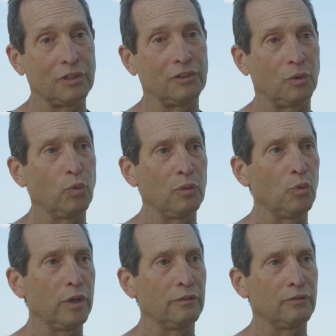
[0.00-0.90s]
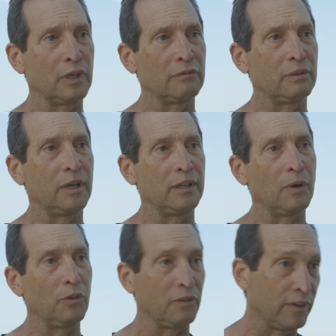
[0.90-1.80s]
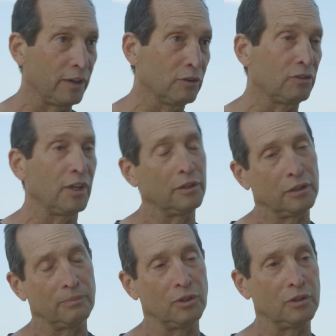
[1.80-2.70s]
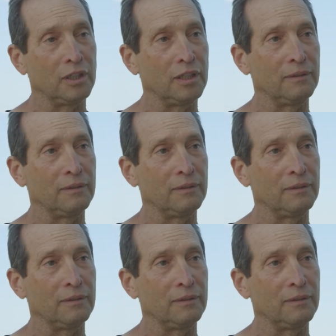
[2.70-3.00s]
It's a win-win for everybody, both the vendors and the community.